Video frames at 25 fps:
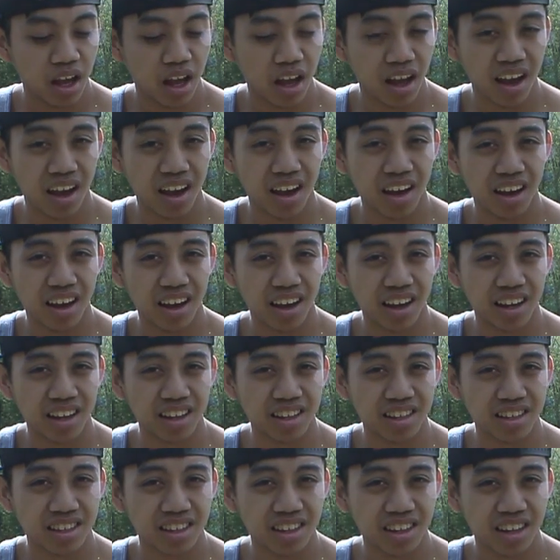
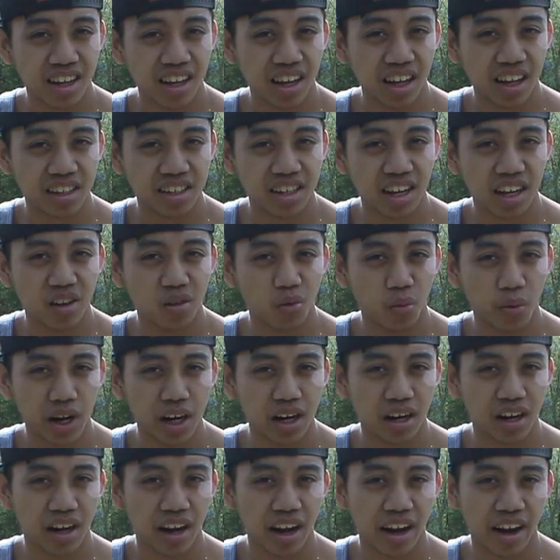And it's kind of
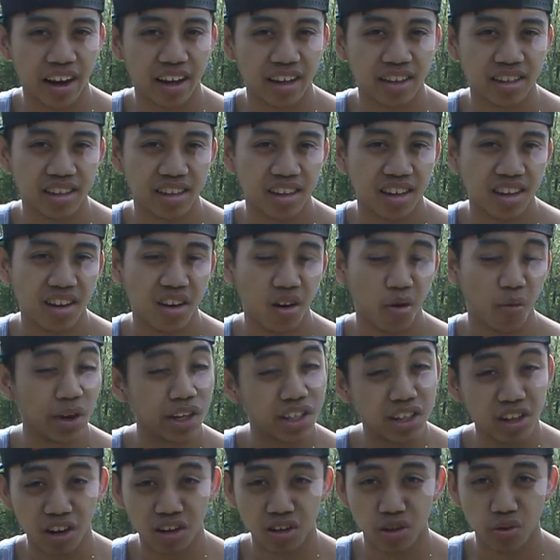weird as we
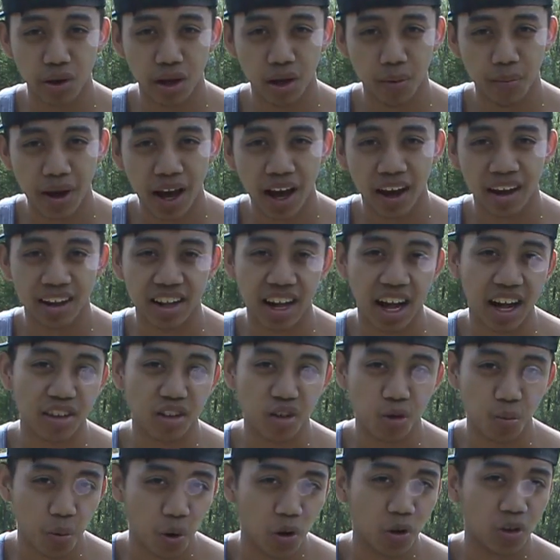start swinging back, and how do
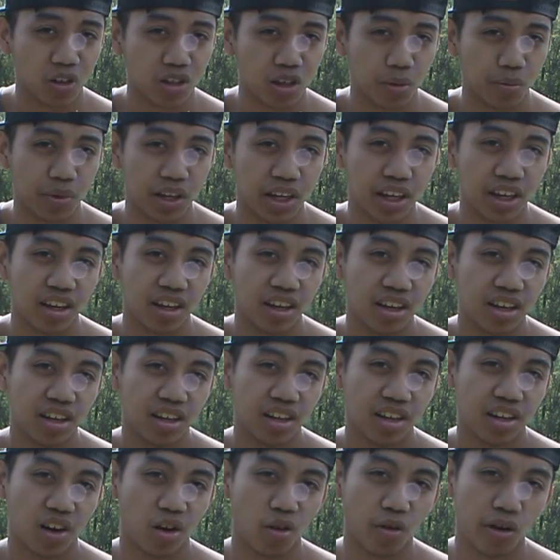you pull something
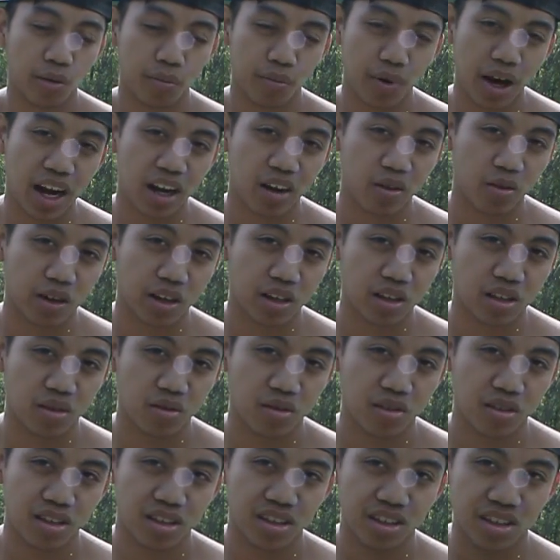going backwards
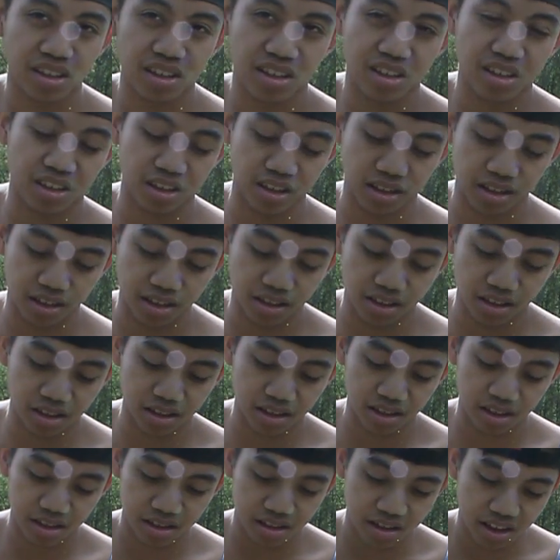
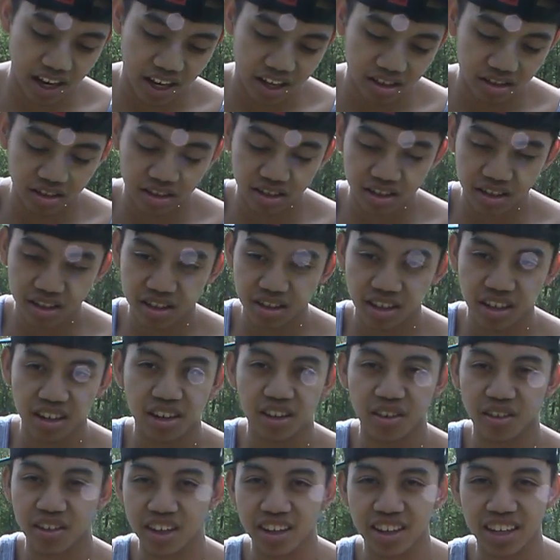down?
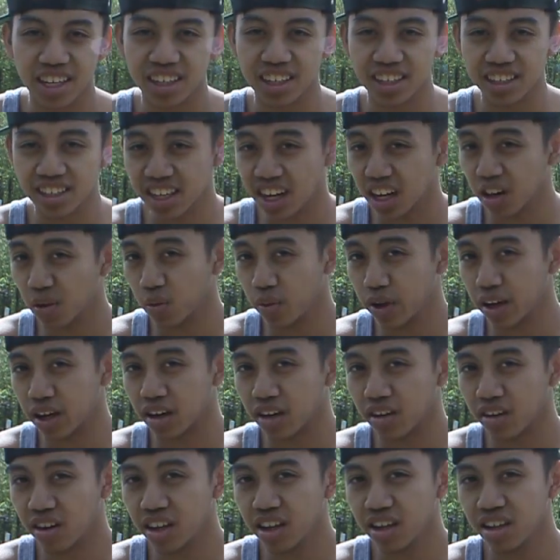It's kind of weird,
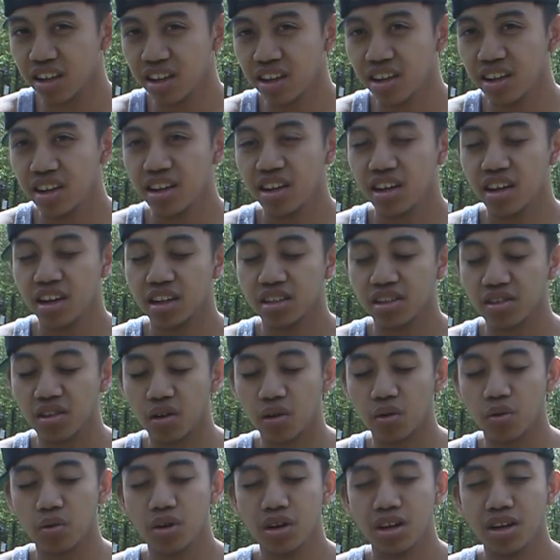right?
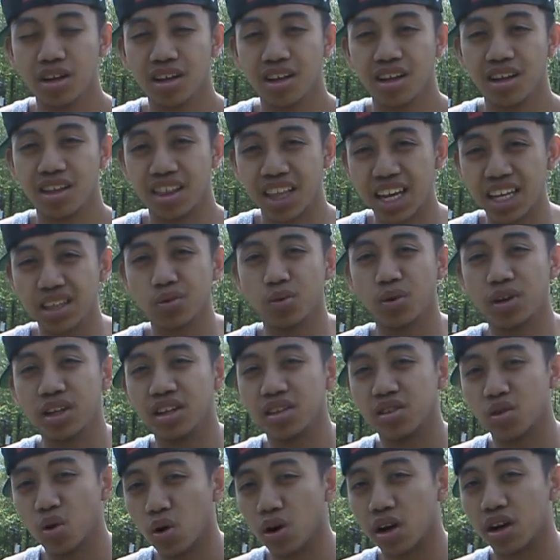So that's where
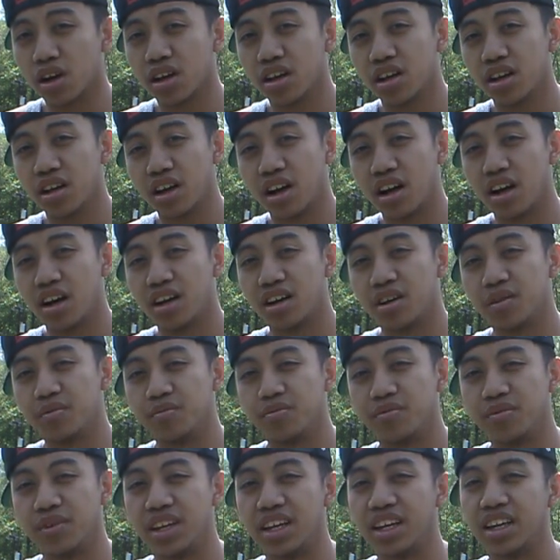the torque
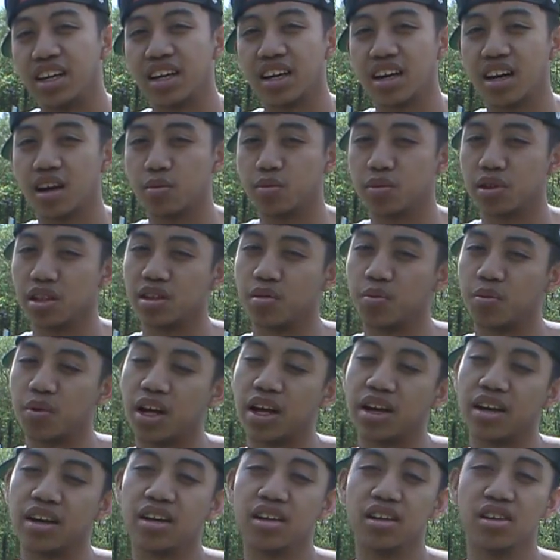it comes into
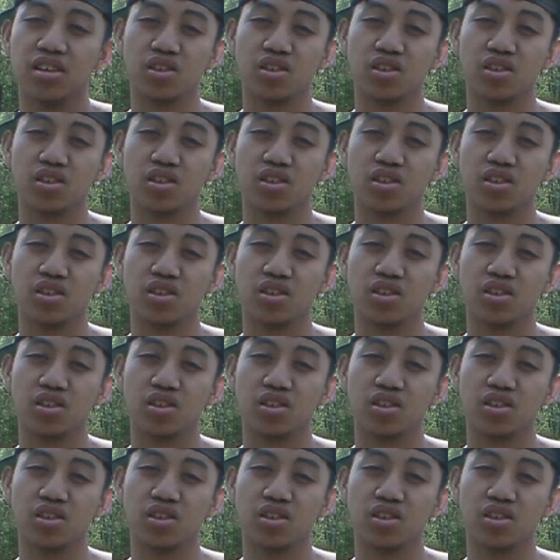play.